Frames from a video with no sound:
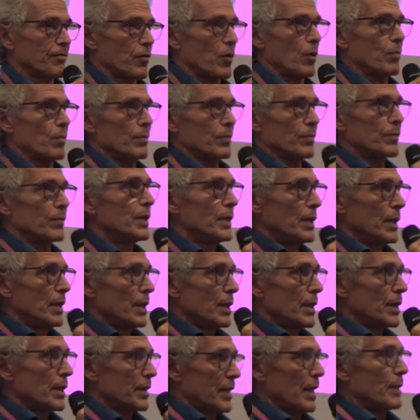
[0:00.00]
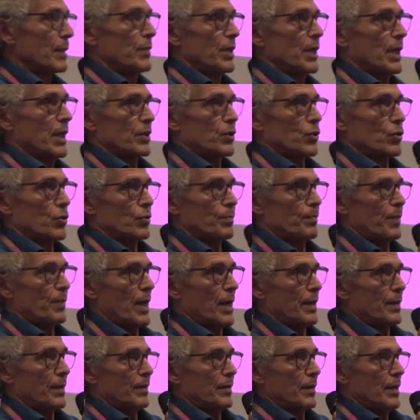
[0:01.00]
from Graminaceous
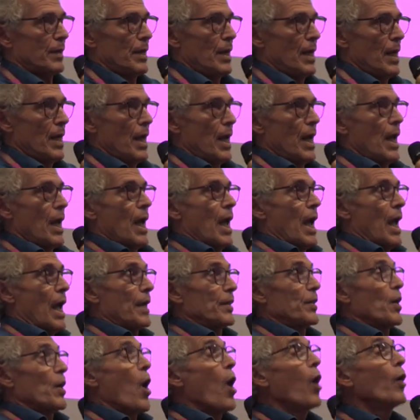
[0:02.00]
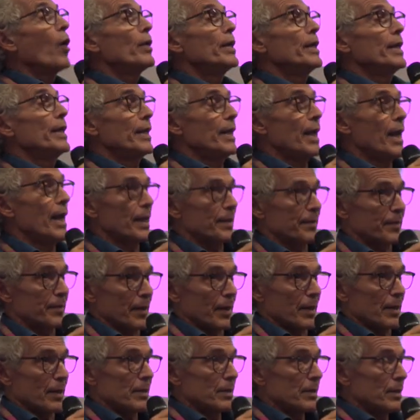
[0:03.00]
plant. And only
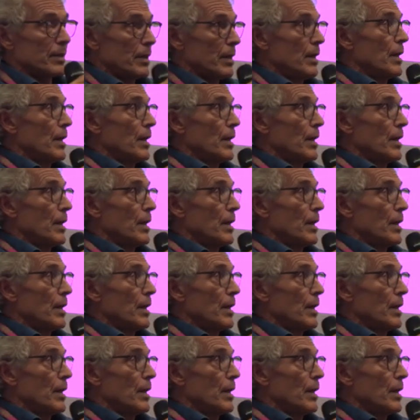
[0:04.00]
later,